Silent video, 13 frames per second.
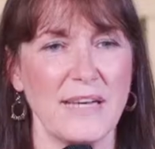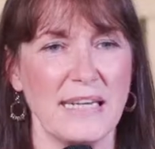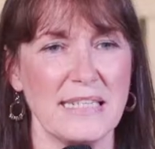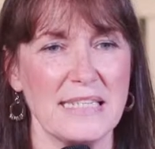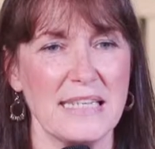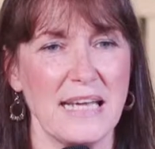to
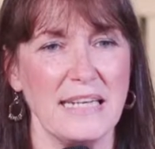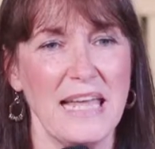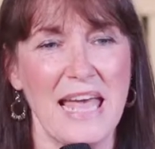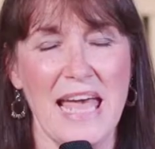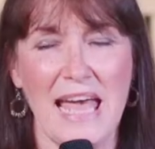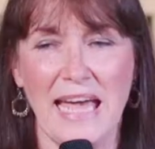
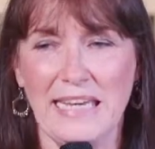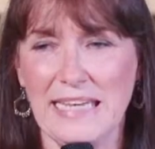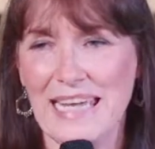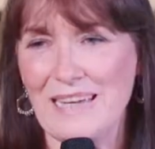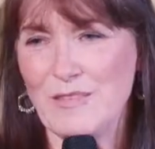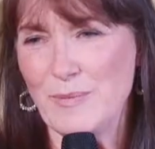Afghanistan.
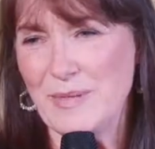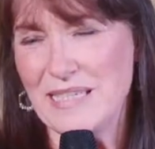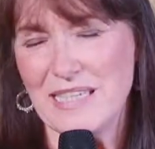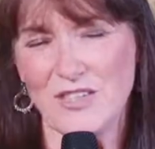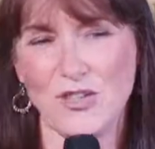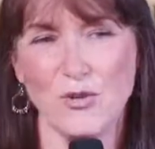And he came to
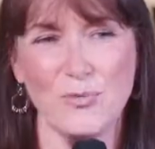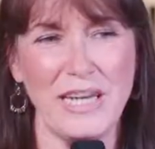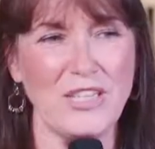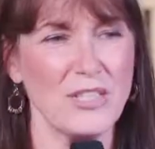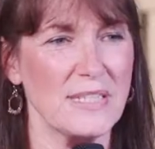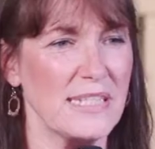me and he said, You know,
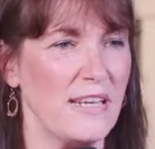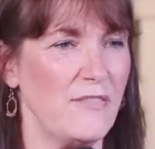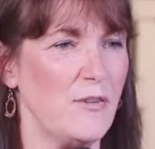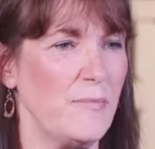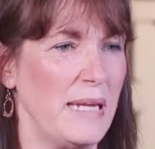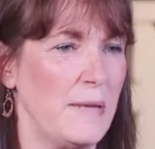Rachel's
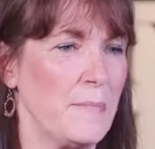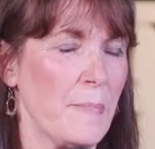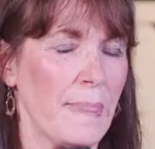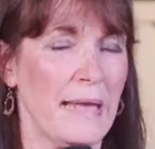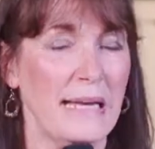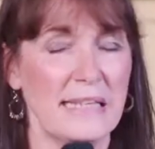given
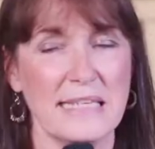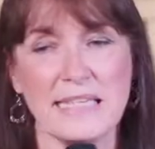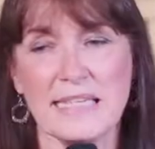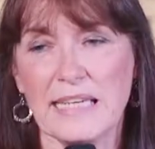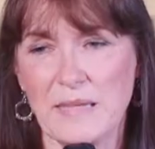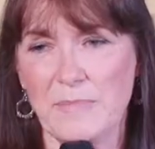me
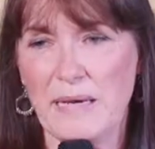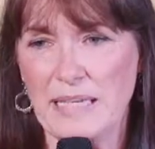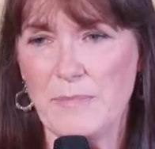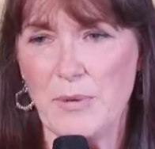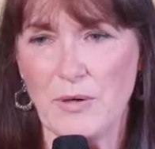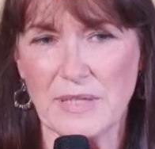this little
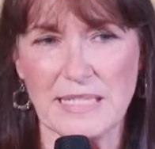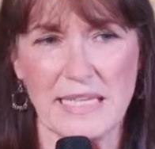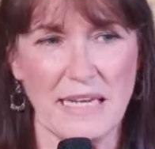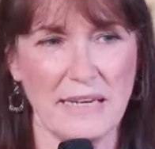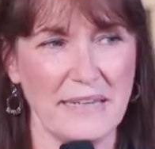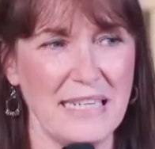money
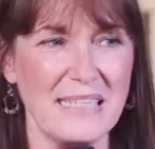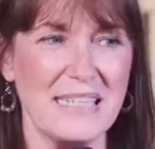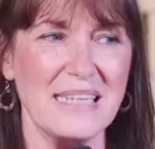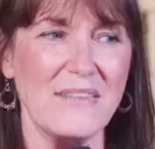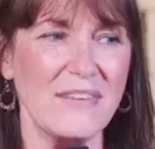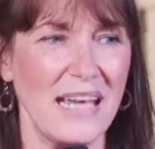box here. He
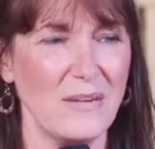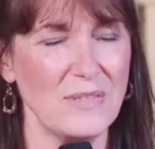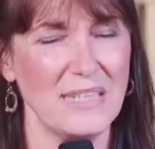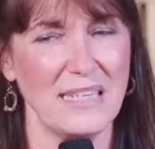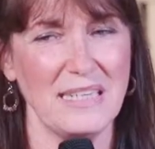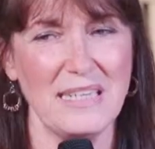says, and I've
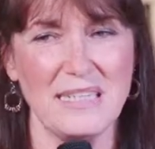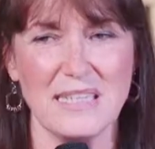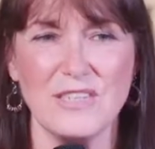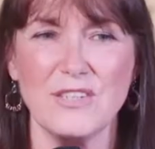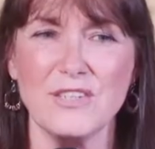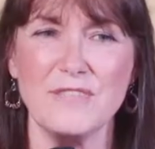counted it. He
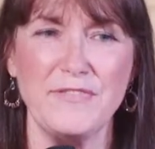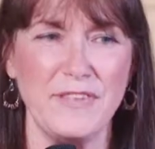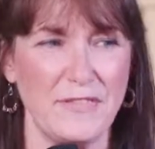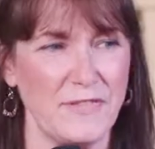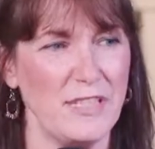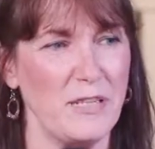says, there's
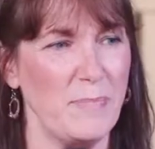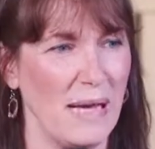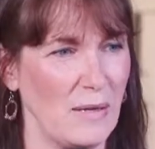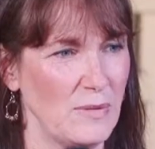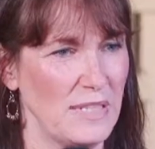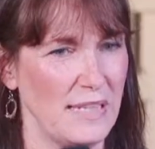50
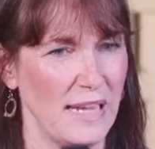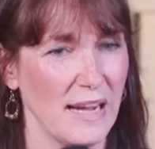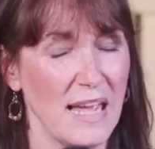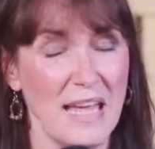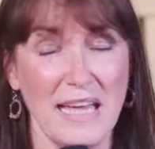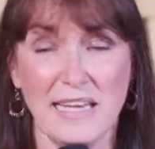pound in
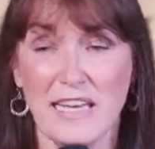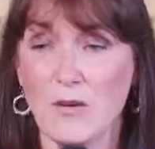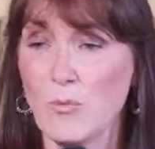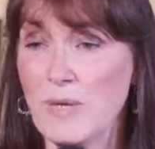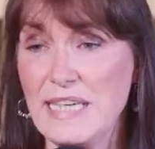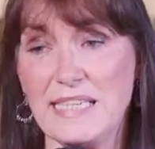there.
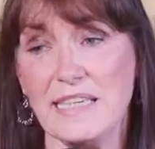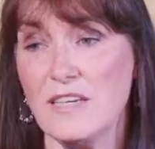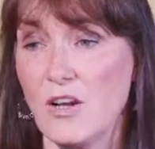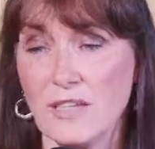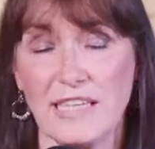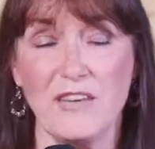Now, we
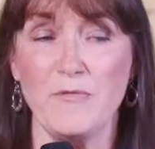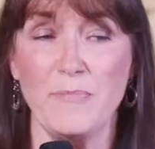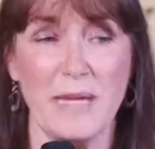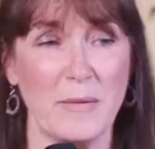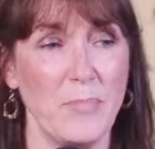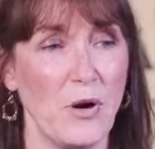did not
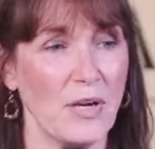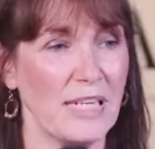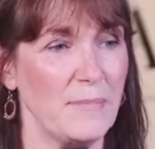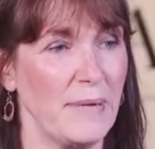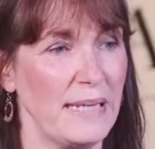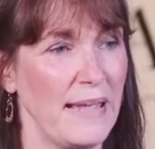give big
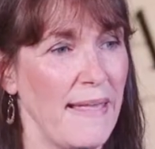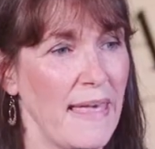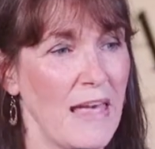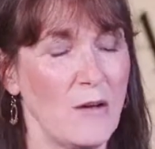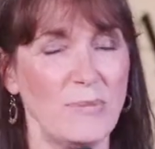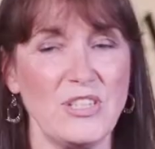pocket money,
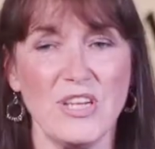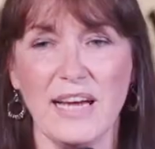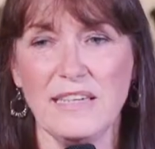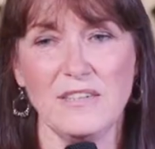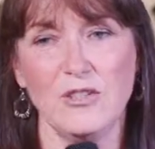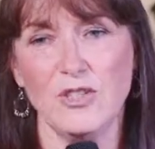which
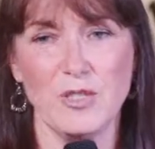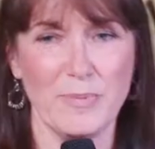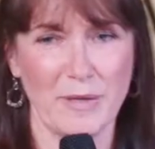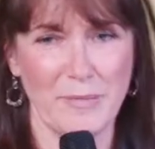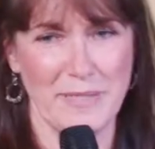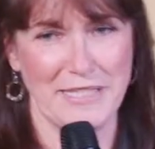I don't know,
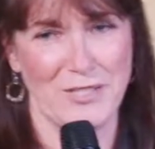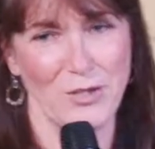she probably